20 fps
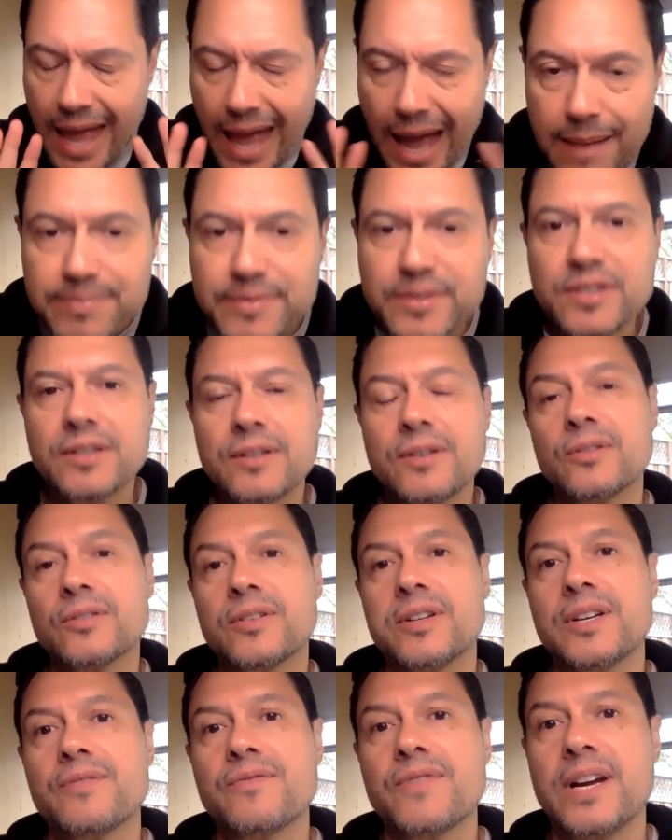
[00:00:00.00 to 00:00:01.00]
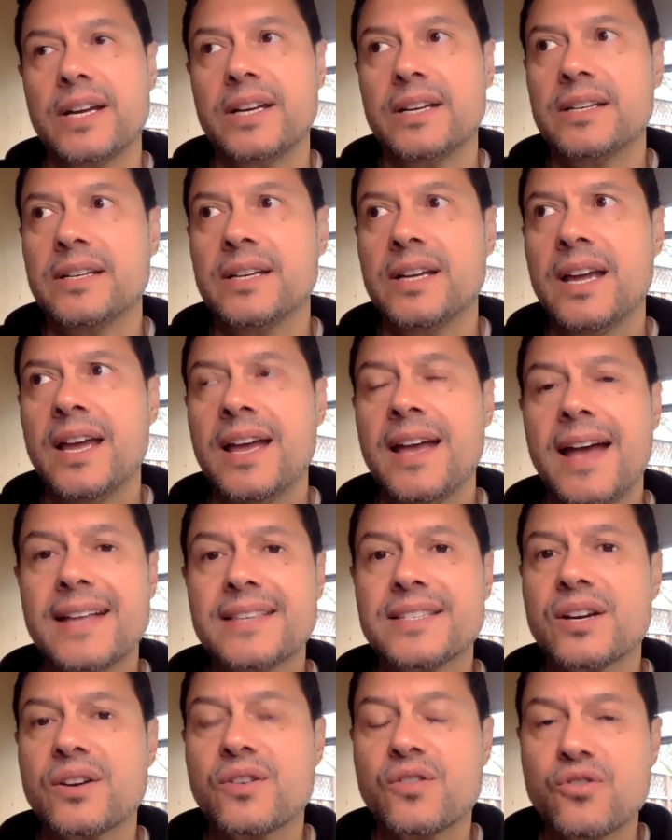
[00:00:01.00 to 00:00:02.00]
Absolutely right.
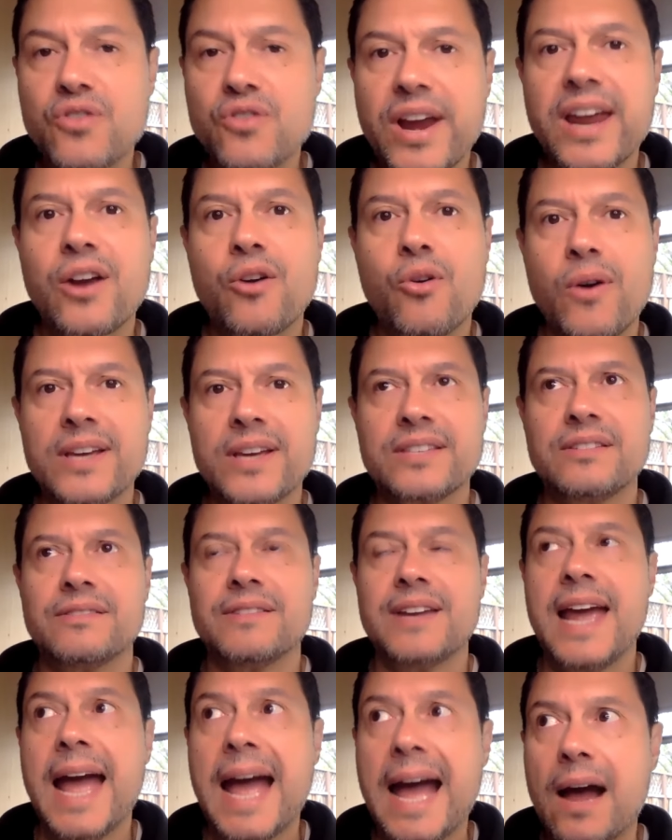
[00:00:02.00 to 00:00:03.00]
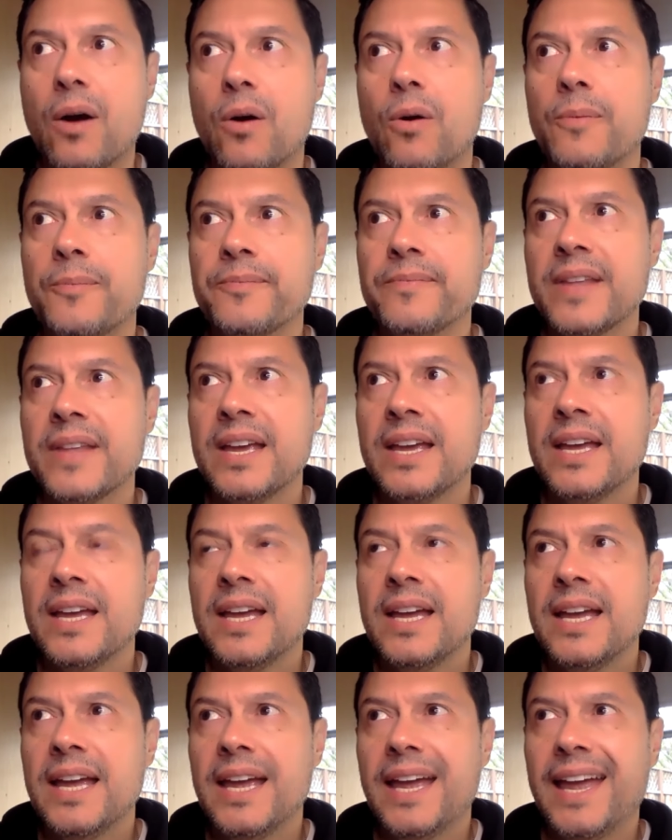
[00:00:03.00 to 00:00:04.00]
That's a great question. How?
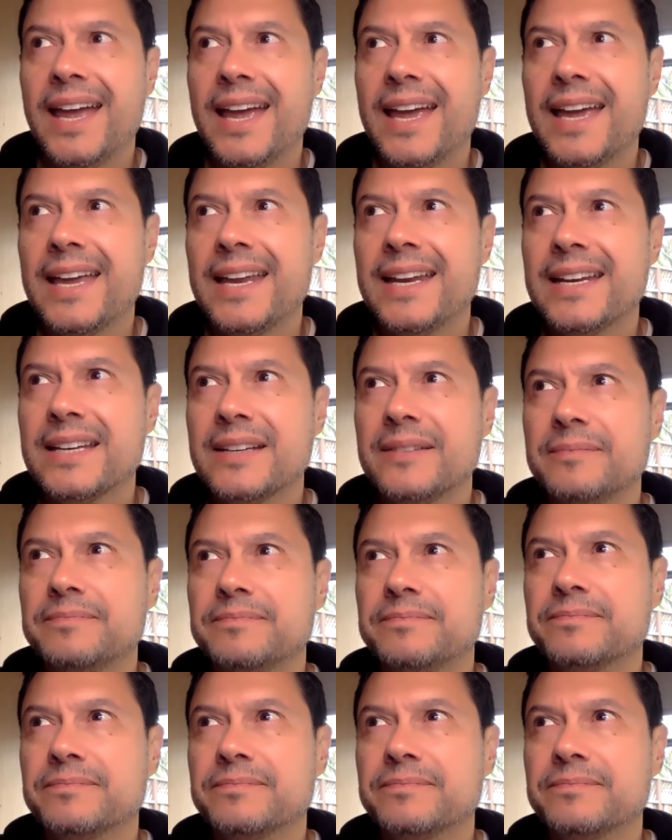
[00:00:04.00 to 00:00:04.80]
And